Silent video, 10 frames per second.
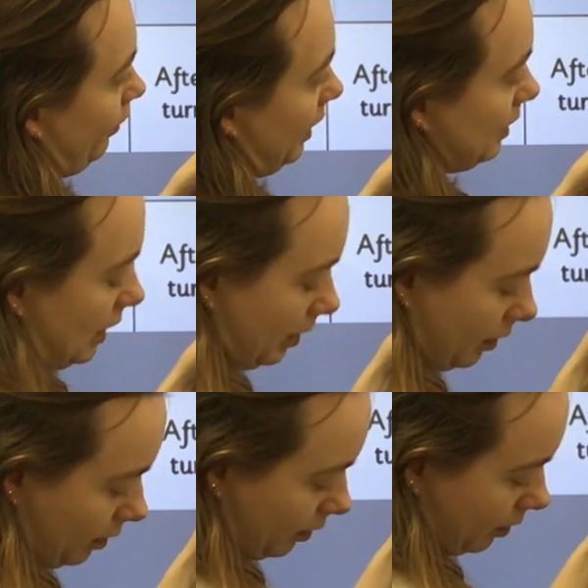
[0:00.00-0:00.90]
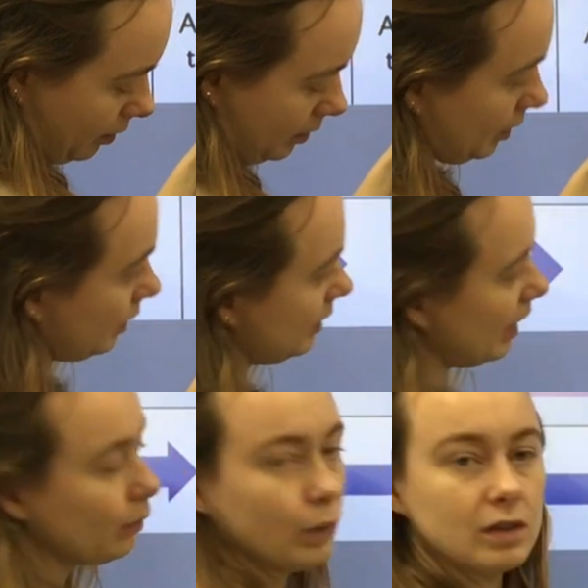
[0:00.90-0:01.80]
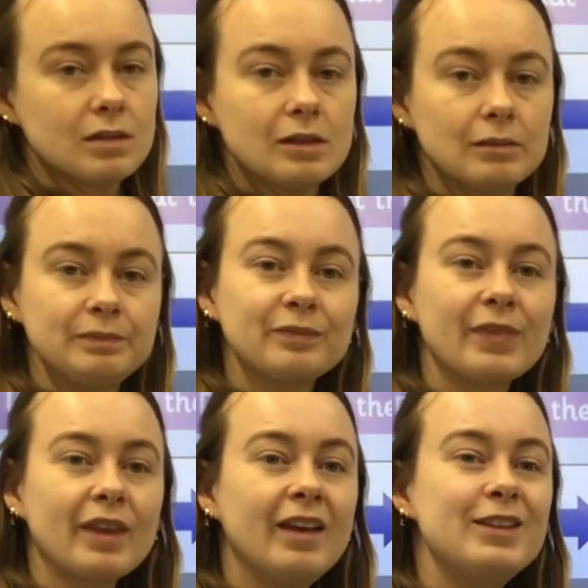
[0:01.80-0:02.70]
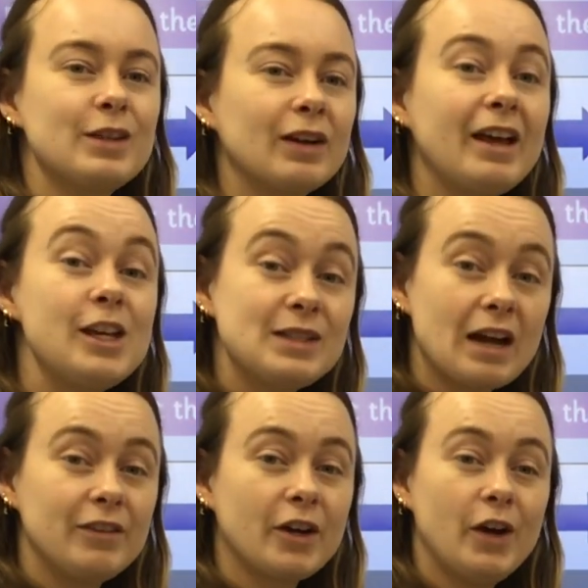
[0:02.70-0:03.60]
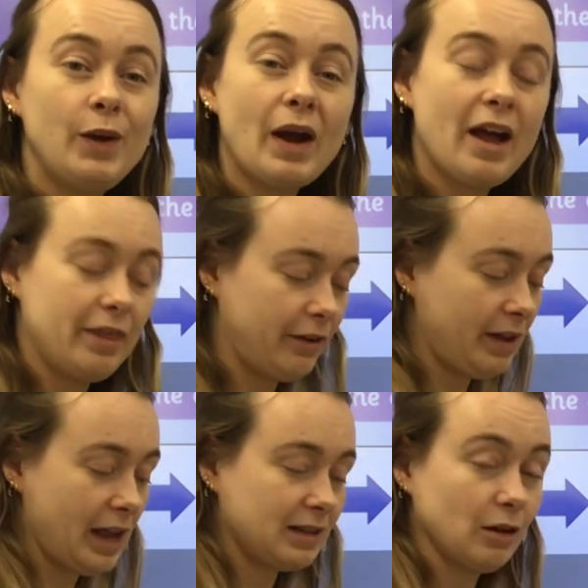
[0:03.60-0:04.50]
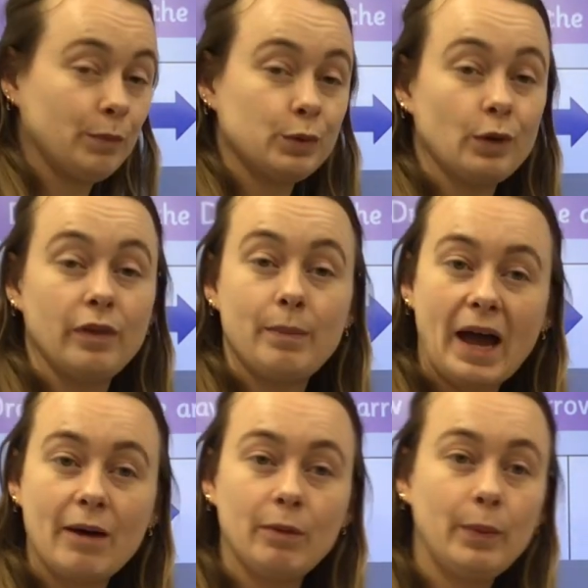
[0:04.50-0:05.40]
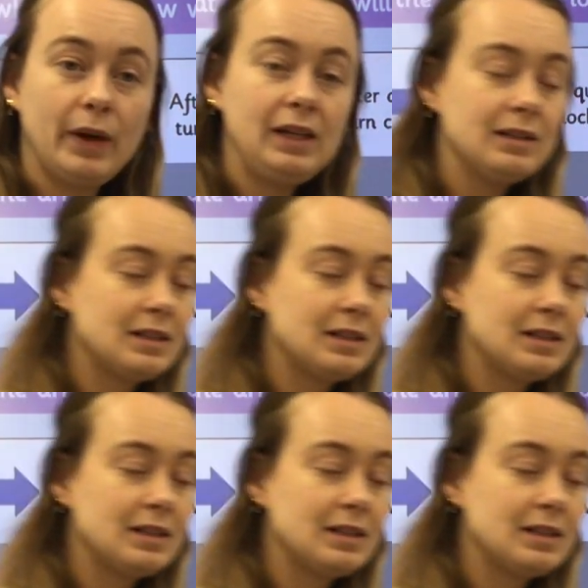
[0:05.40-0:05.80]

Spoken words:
facing downwards. So I'd like you to have a go at the examples on the PowerPoint,